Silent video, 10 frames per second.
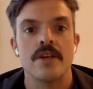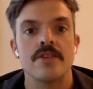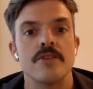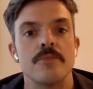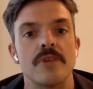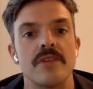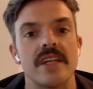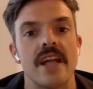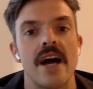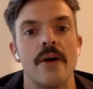So
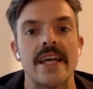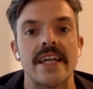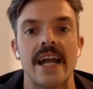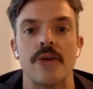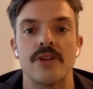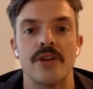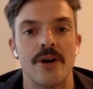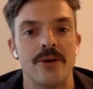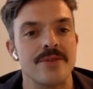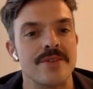breathing now in and out the
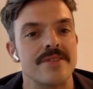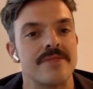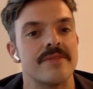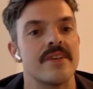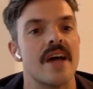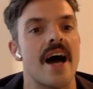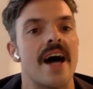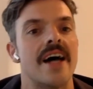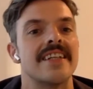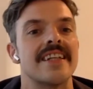nose
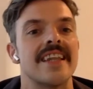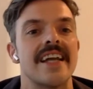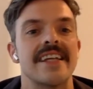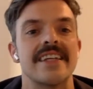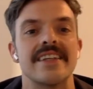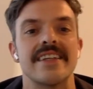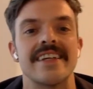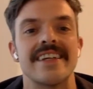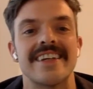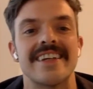and letting
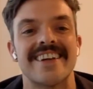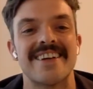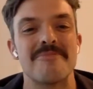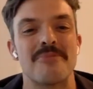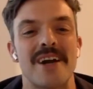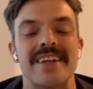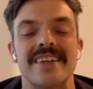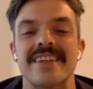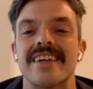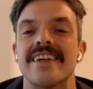the
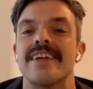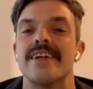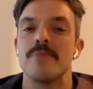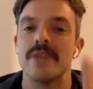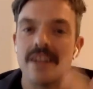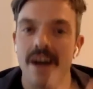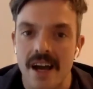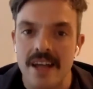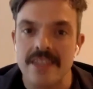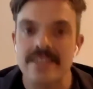breath be
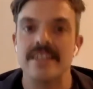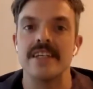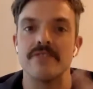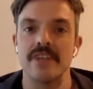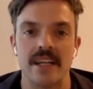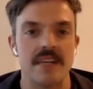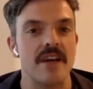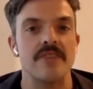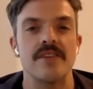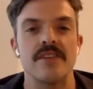nice and even. And if
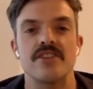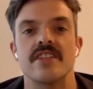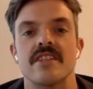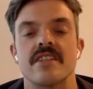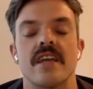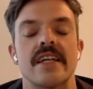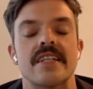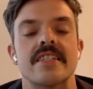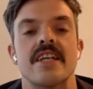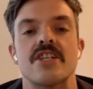anything, there's just a slight
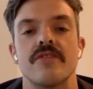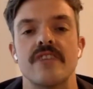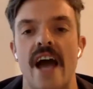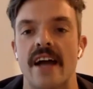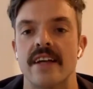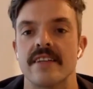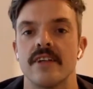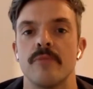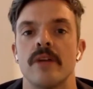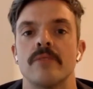extension of the
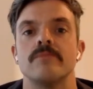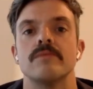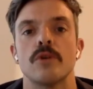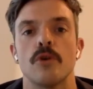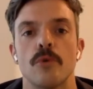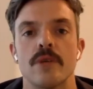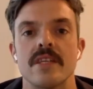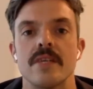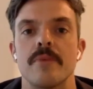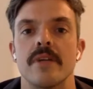exhale, but
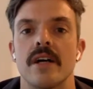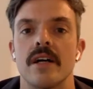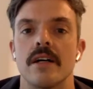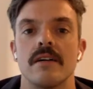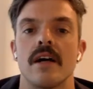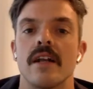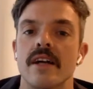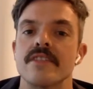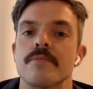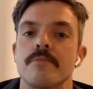always keeping a
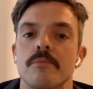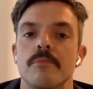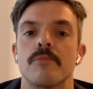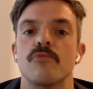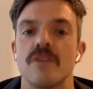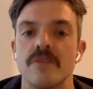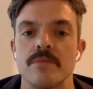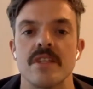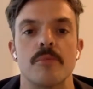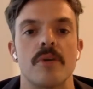nice rhythm
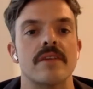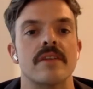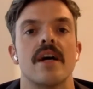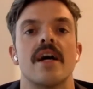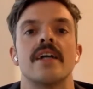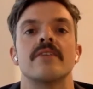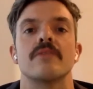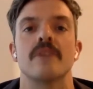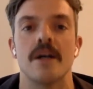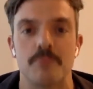to the breath and
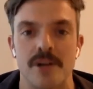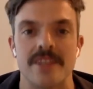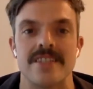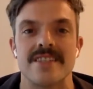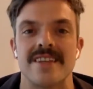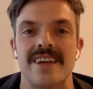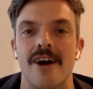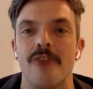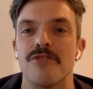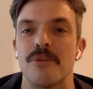a presence
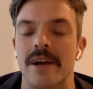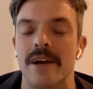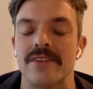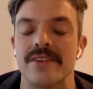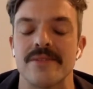of the breath.